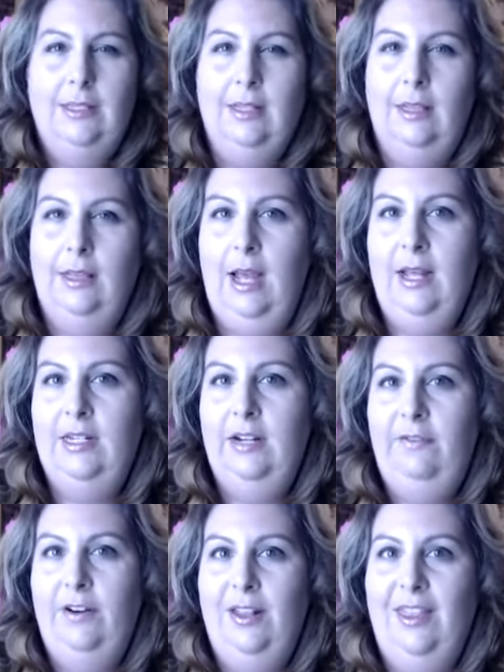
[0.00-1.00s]
a lot
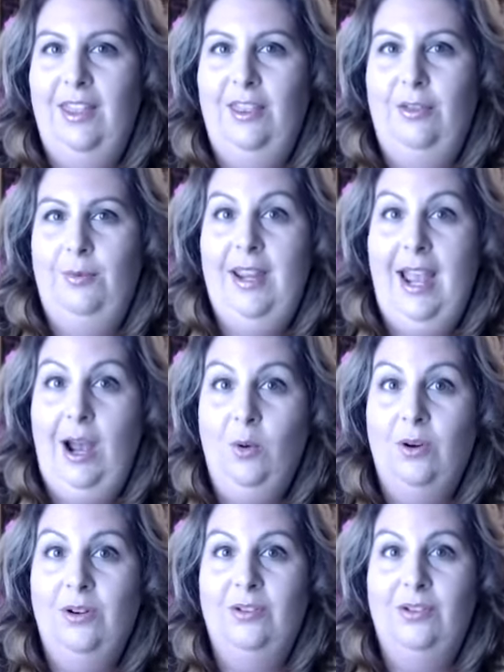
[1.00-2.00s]
different than three
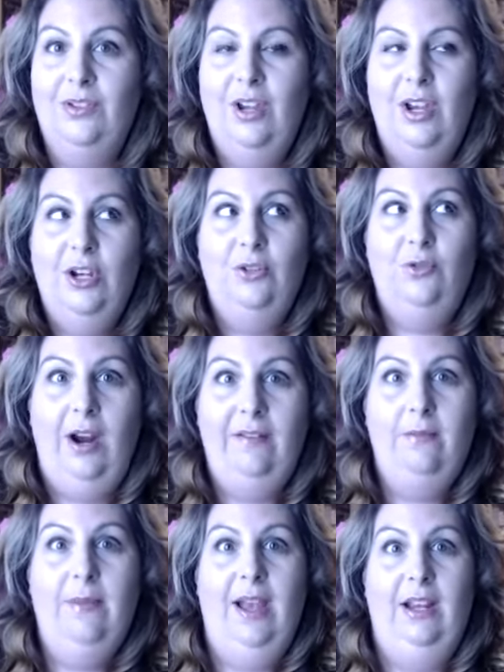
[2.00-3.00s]
hours
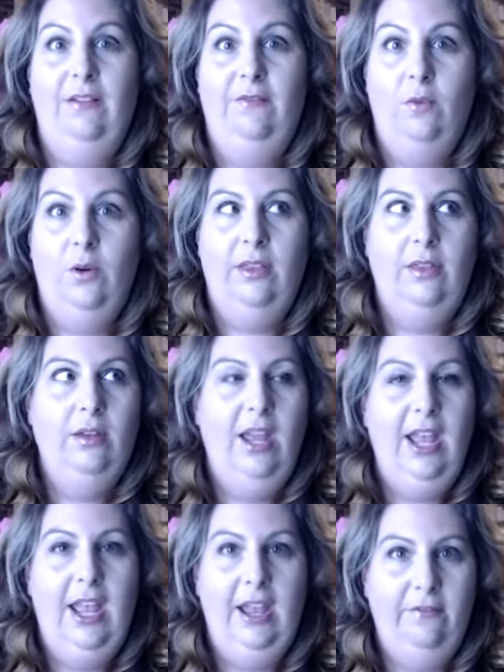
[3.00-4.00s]
driving back and forth
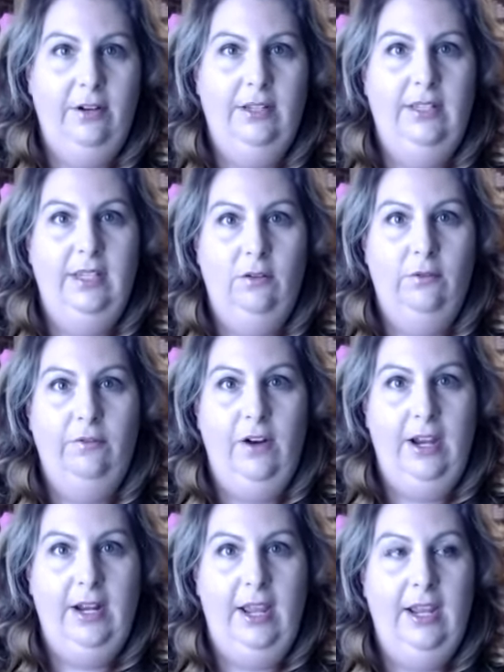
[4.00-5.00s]
every single
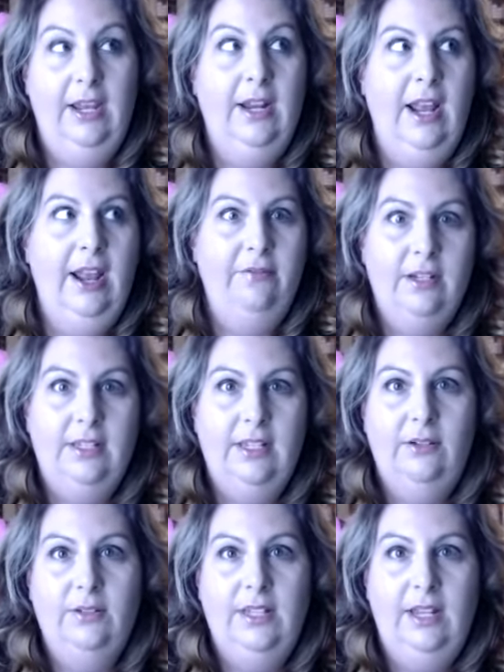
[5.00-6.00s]
Friday and every
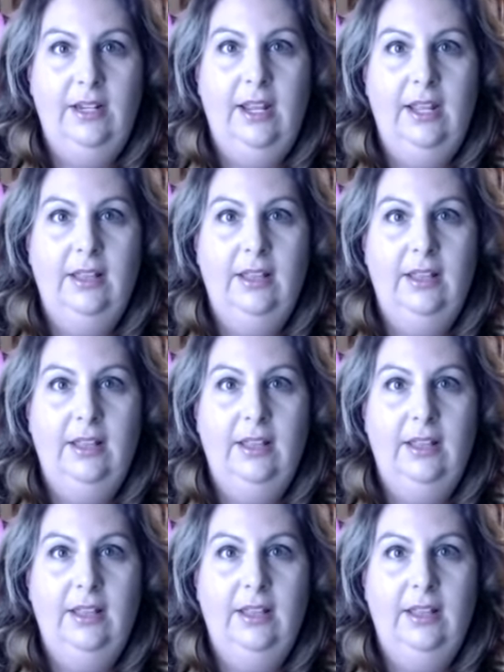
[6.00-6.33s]
single Sunday.